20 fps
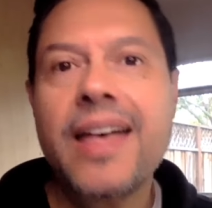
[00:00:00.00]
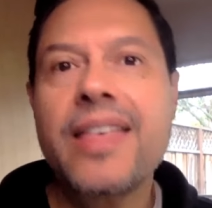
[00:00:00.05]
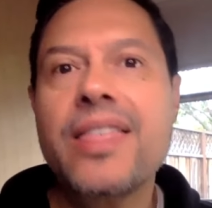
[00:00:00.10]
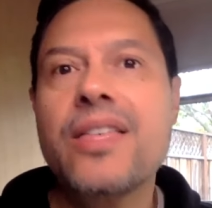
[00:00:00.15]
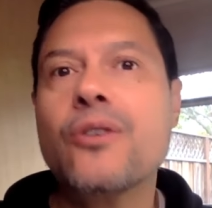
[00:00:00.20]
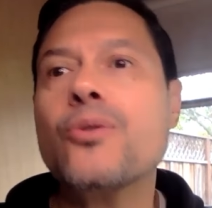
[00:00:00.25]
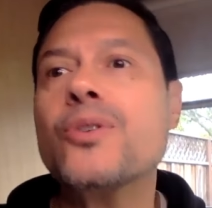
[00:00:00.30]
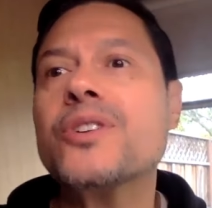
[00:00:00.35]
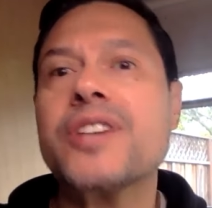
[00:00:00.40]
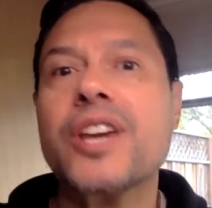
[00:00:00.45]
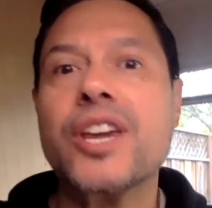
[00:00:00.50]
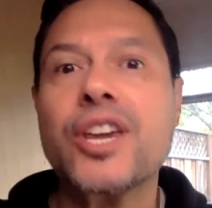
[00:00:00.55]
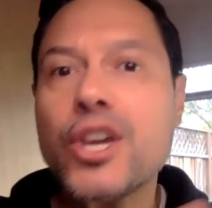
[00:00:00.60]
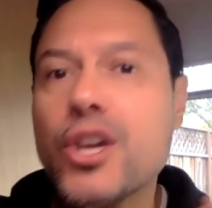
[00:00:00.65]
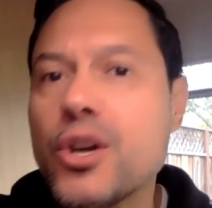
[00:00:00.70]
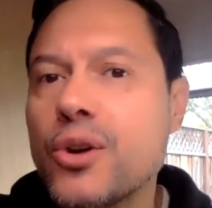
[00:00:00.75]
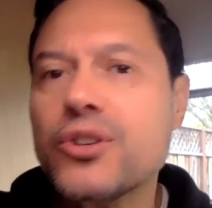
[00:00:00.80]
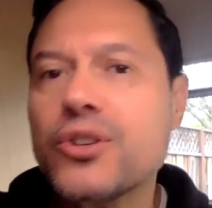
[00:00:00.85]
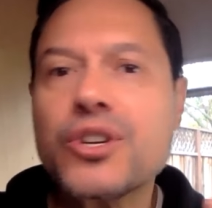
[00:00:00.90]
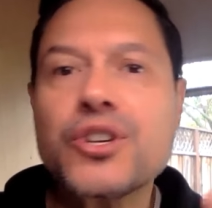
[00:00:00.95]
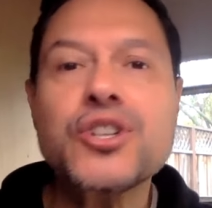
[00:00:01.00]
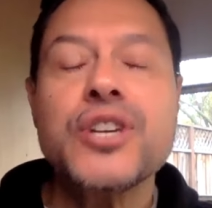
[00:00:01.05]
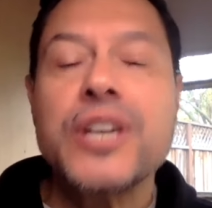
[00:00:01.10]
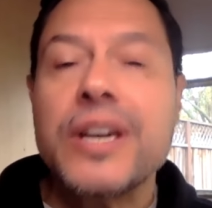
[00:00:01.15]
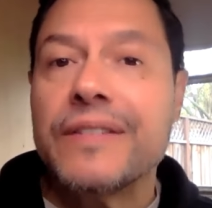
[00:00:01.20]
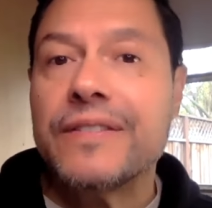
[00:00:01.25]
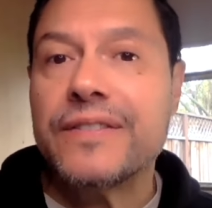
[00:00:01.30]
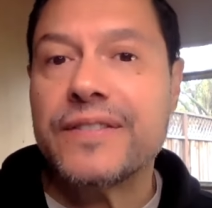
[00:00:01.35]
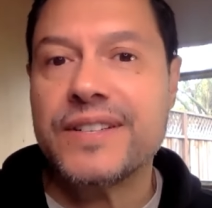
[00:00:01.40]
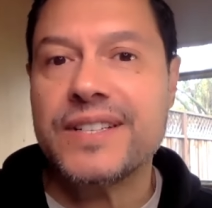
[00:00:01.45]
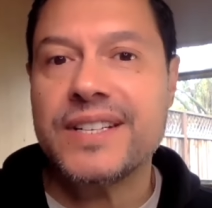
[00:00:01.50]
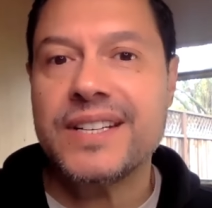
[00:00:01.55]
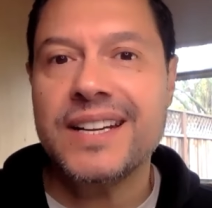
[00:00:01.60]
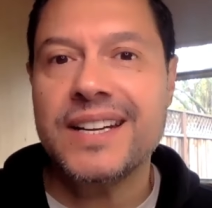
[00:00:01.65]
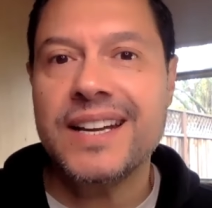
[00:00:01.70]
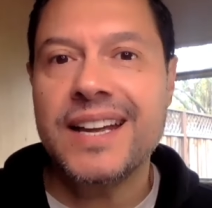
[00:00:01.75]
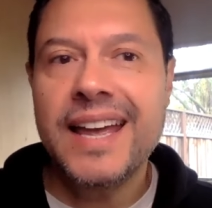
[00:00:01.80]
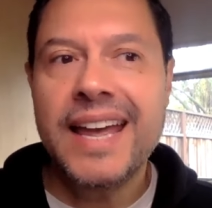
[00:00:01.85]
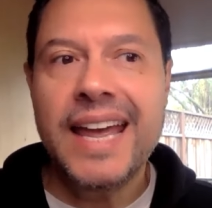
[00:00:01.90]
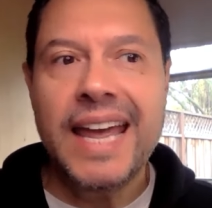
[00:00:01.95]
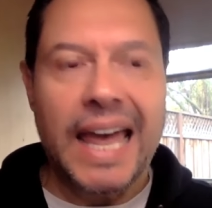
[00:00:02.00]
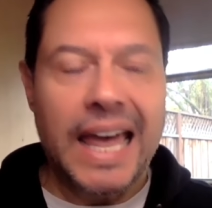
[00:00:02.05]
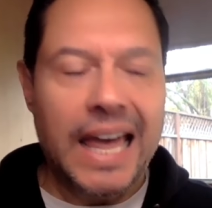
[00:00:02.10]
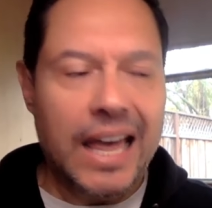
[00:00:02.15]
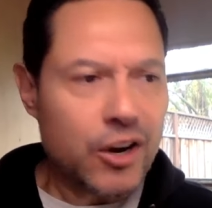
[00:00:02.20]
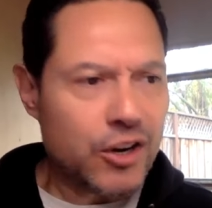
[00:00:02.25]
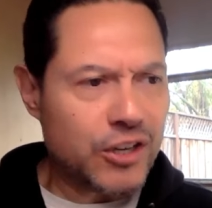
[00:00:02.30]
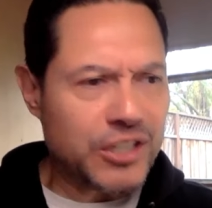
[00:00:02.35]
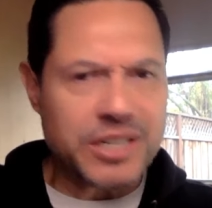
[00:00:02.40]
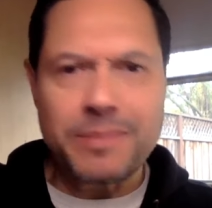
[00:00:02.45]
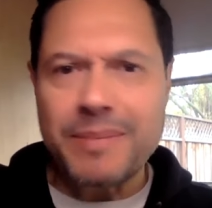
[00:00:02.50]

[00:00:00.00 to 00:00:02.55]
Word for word: There was a huge shift. Her